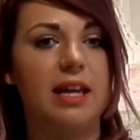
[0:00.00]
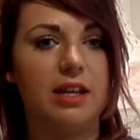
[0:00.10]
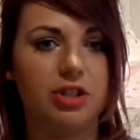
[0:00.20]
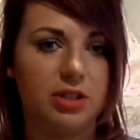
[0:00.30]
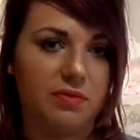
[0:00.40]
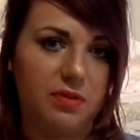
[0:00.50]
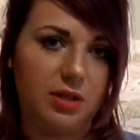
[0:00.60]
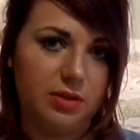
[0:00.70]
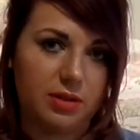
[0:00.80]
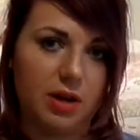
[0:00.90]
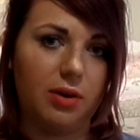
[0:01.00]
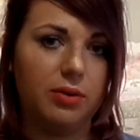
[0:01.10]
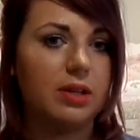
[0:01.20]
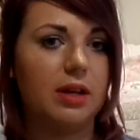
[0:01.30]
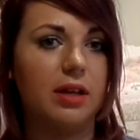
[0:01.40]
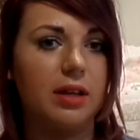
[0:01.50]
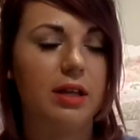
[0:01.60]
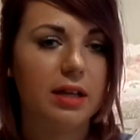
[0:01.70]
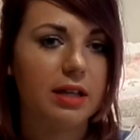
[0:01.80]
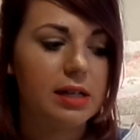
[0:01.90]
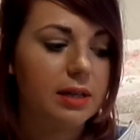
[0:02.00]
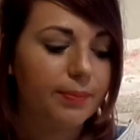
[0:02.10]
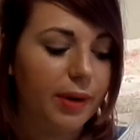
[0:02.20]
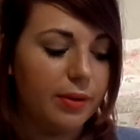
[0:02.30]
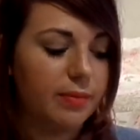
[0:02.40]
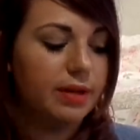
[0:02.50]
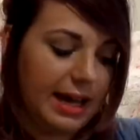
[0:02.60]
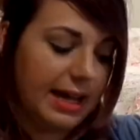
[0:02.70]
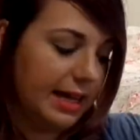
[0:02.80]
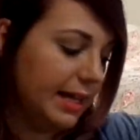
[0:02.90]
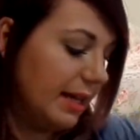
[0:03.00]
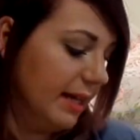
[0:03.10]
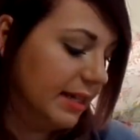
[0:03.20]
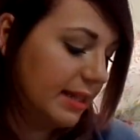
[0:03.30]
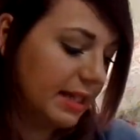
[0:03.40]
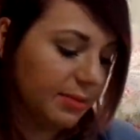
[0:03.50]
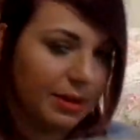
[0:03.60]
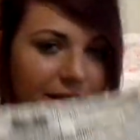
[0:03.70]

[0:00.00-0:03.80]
just for those colder moments. And this one